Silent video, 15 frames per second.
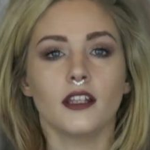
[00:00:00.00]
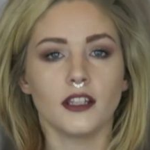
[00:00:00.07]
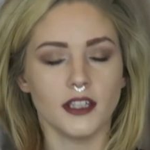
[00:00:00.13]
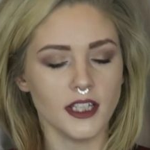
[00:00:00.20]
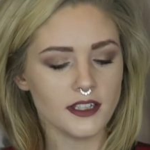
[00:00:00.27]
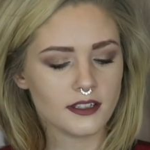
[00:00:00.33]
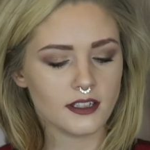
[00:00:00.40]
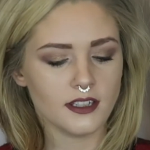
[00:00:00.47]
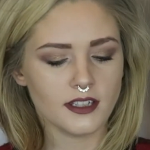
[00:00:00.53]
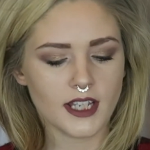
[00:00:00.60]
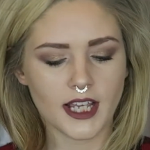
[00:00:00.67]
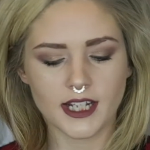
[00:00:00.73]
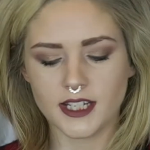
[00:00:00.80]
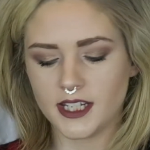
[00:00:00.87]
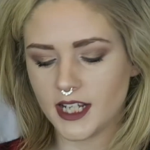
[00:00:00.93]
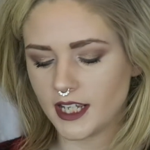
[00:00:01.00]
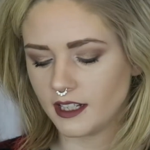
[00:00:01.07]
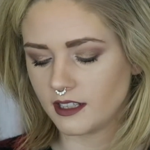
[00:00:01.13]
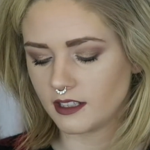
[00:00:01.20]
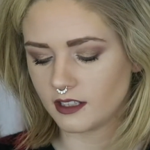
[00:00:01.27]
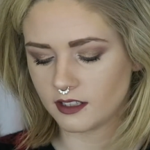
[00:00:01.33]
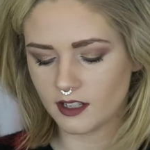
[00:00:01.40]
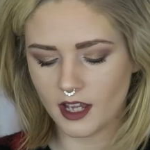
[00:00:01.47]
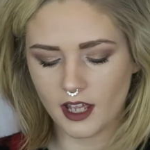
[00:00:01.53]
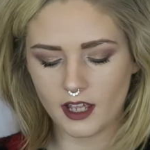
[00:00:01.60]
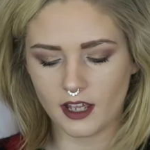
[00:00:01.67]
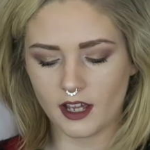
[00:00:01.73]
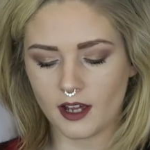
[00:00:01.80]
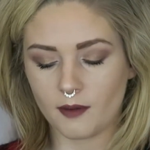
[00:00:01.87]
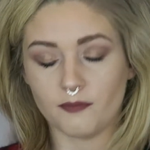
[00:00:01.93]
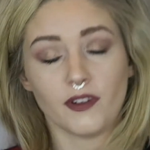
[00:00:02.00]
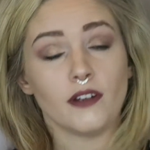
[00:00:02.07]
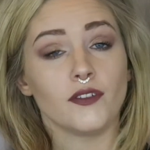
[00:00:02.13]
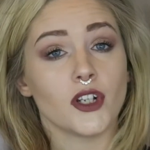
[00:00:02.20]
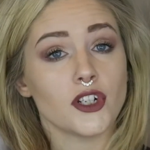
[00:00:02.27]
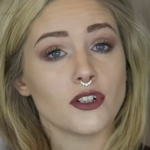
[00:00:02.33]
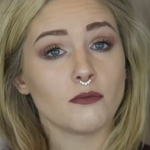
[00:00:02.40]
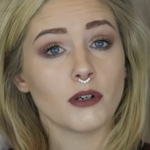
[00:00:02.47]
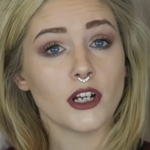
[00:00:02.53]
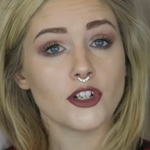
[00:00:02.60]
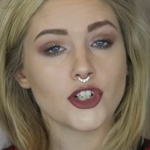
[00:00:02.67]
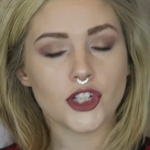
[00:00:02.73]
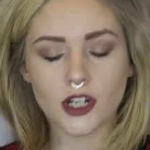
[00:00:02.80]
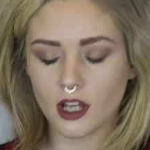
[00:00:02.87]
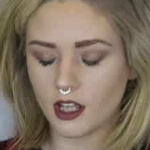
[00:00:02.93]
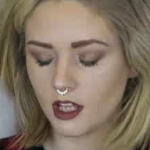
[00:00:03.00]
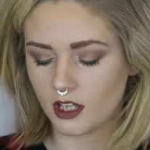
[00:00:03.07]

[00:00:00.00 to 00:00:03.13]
This is a dense foundation brush.